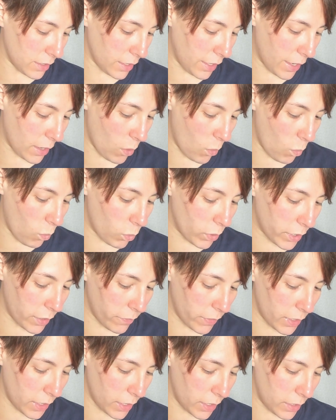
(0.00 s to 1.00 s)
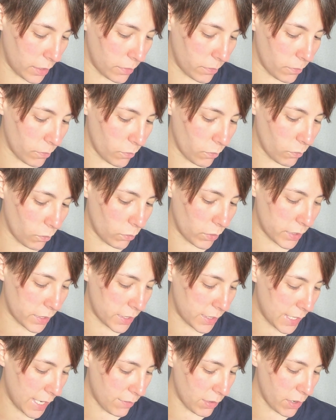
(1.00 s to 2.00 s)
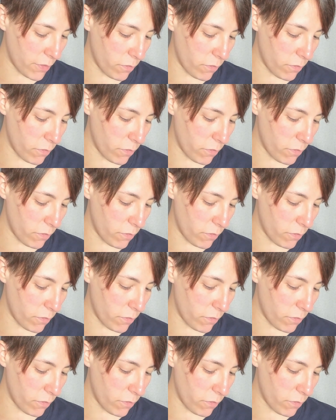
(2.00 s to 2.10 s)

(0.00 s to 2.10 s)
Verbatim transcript: Like, what if he was never